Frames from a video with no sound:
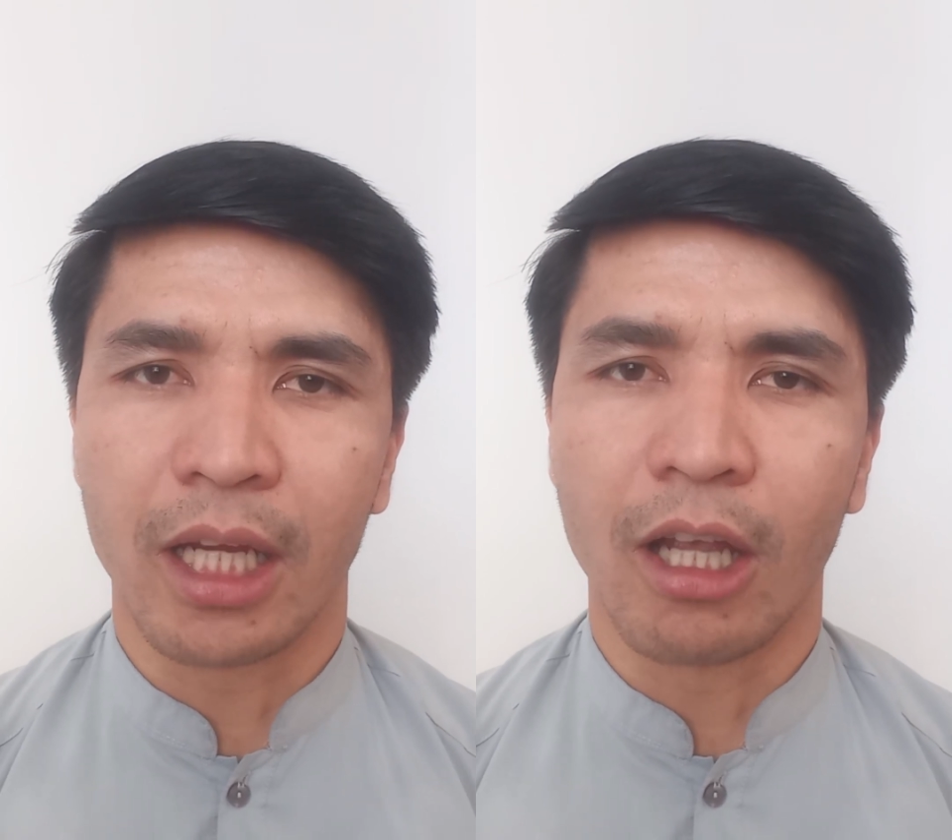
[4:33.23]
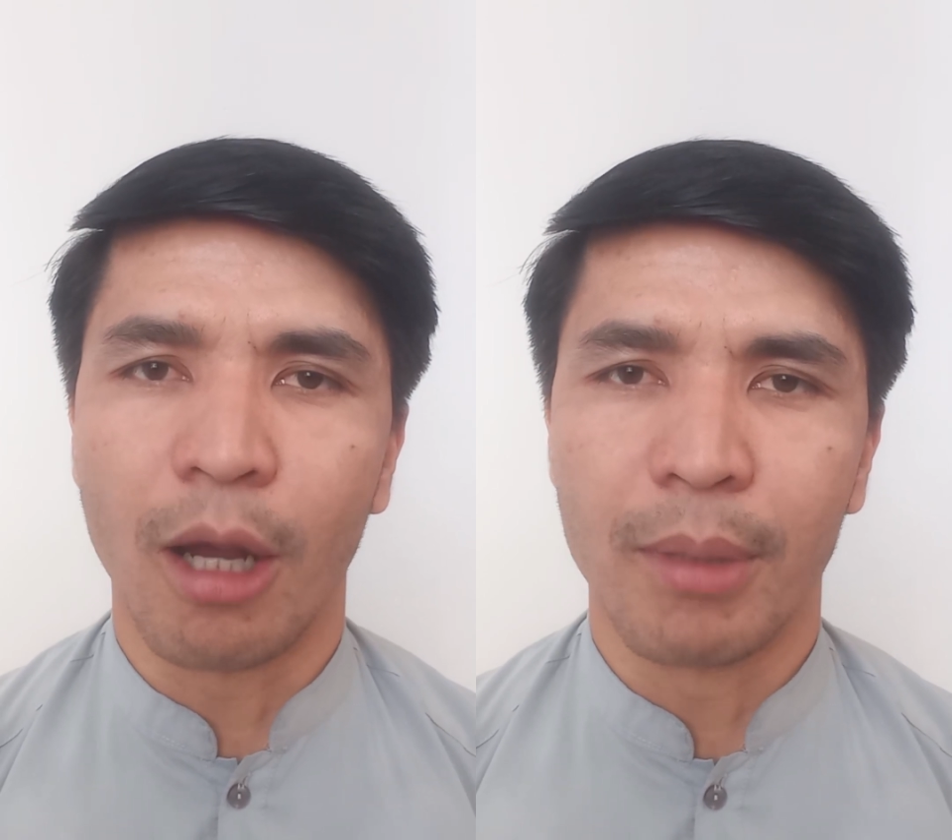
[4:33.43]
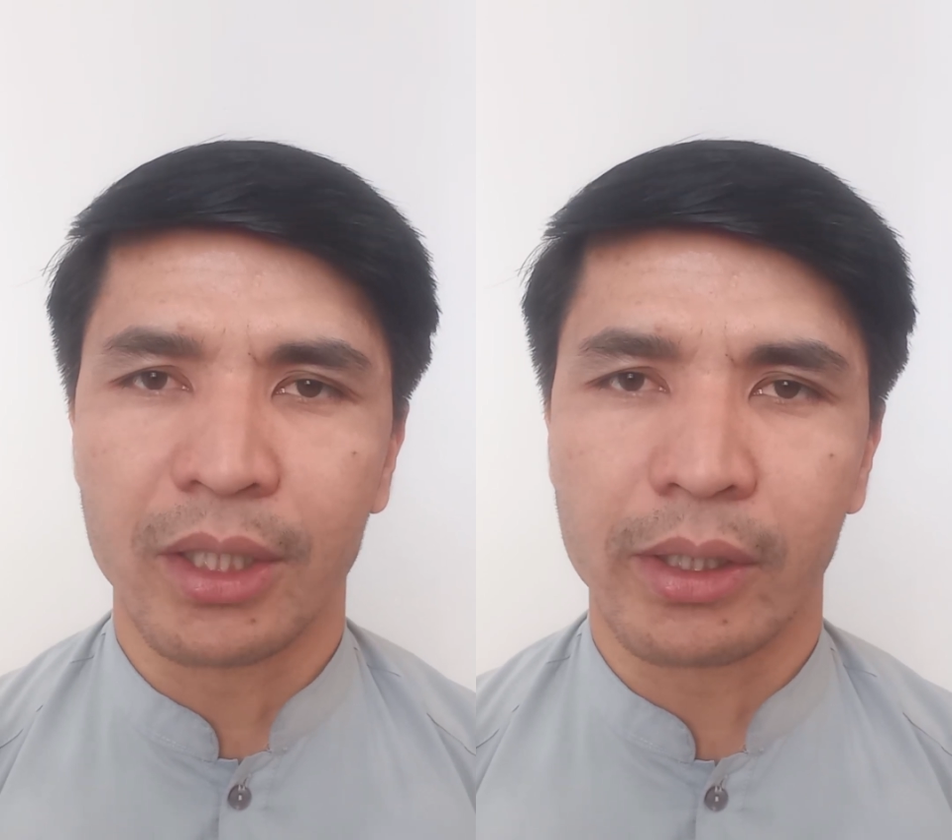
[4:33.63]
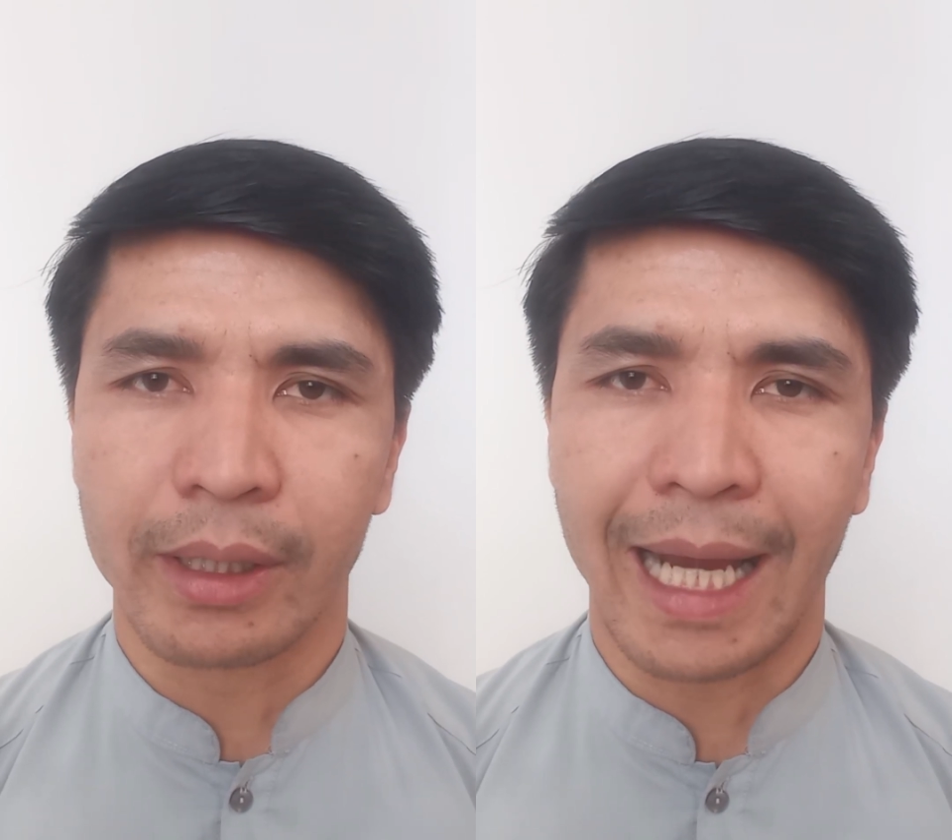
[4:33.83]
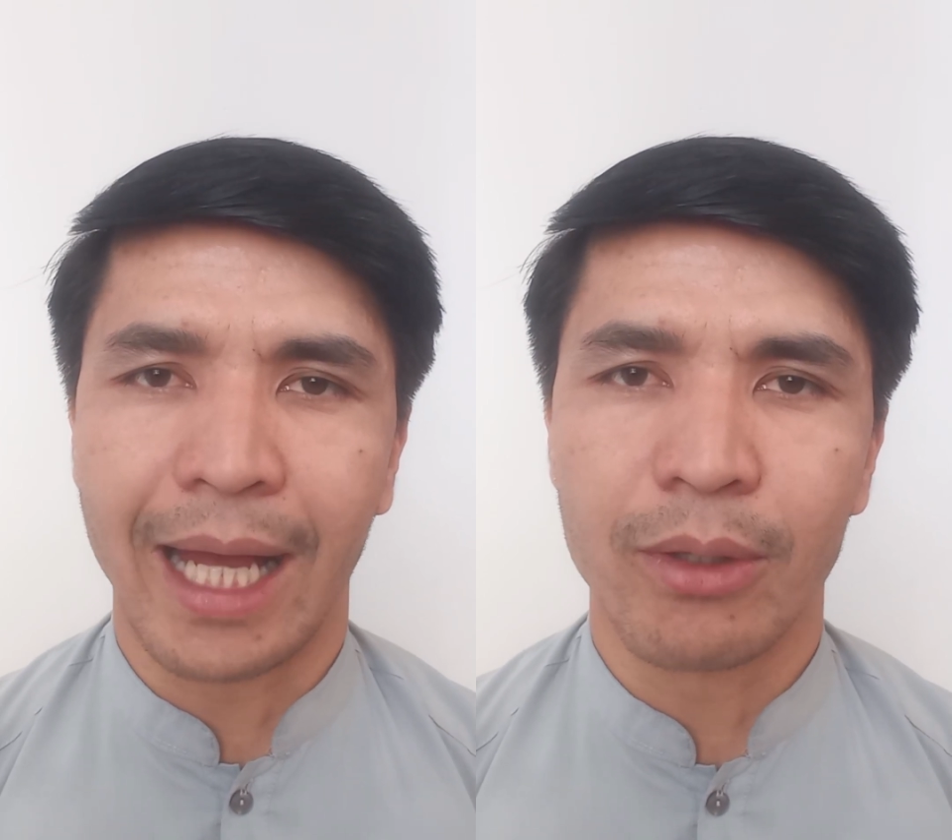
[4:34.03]
a common
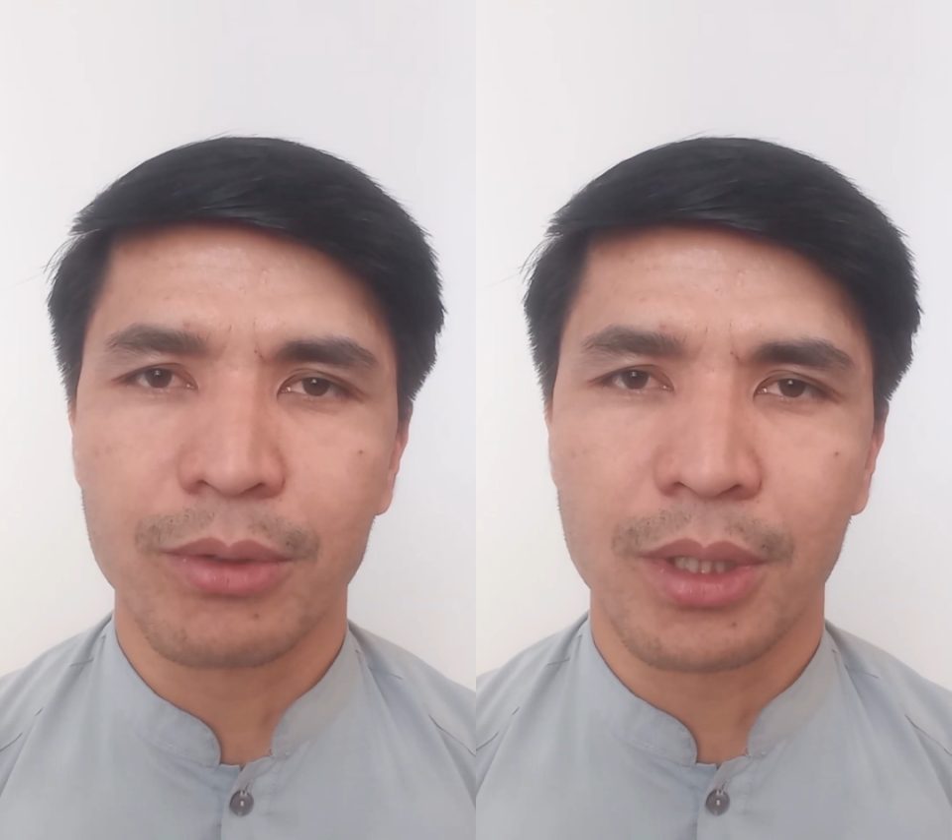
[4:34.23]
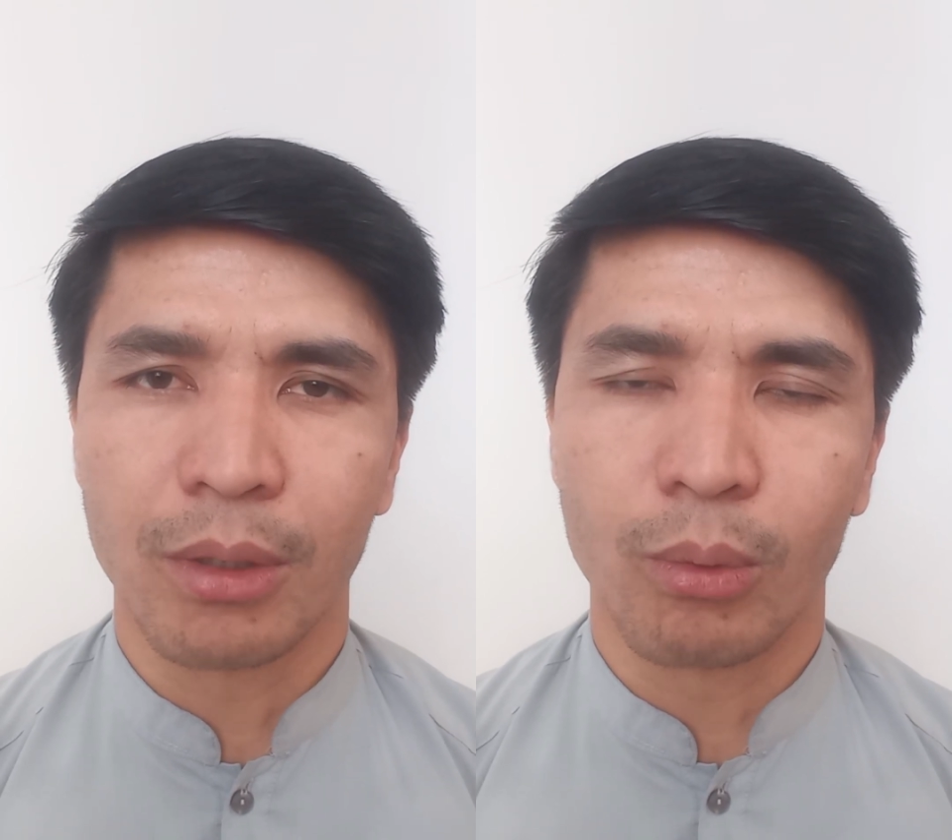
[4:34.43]
ground.